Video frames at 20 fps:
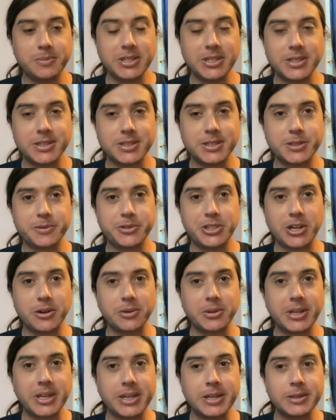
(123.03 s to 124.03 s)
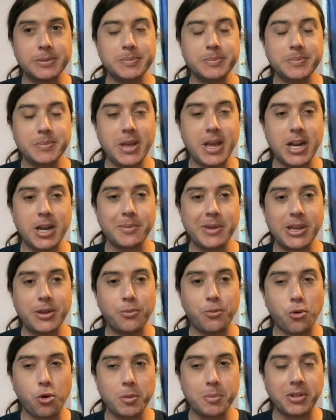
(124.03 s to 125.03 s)
is generally an enemy
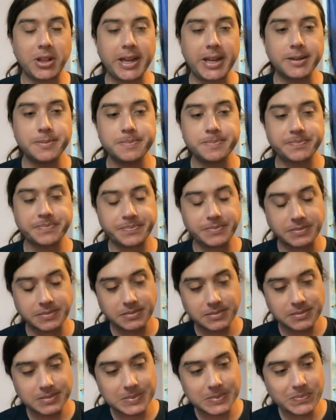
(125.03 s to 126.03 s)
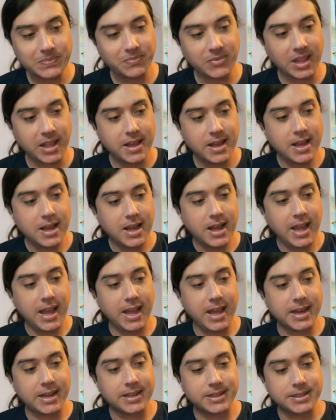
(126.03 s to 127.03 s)
warplane.
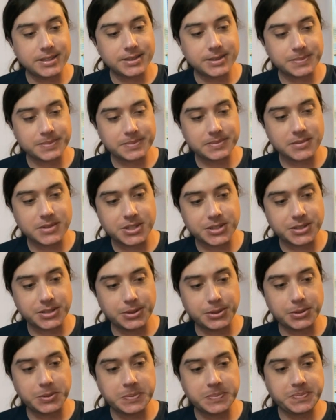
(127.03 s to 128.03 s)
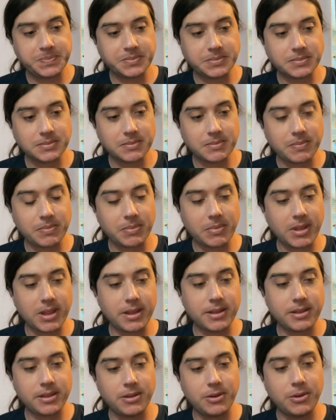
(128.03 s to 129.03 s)
And so,
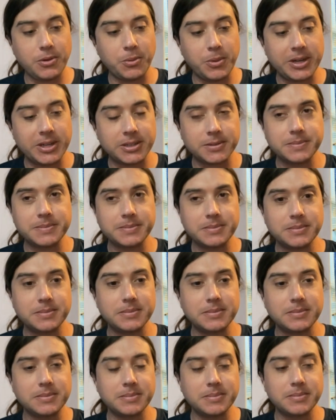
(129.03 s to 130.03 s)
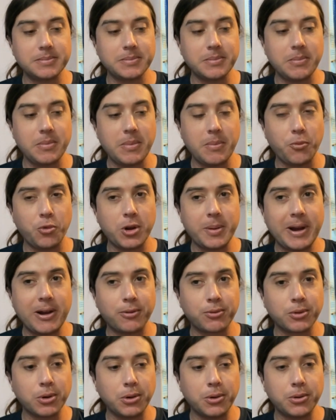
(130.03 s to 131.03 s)
well, what about
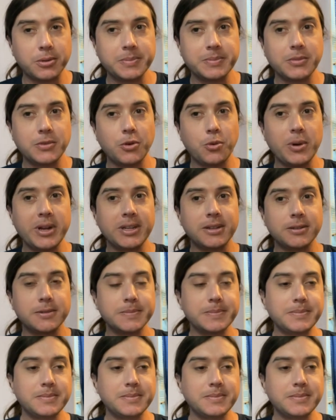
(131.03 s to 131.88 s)
roll? Well,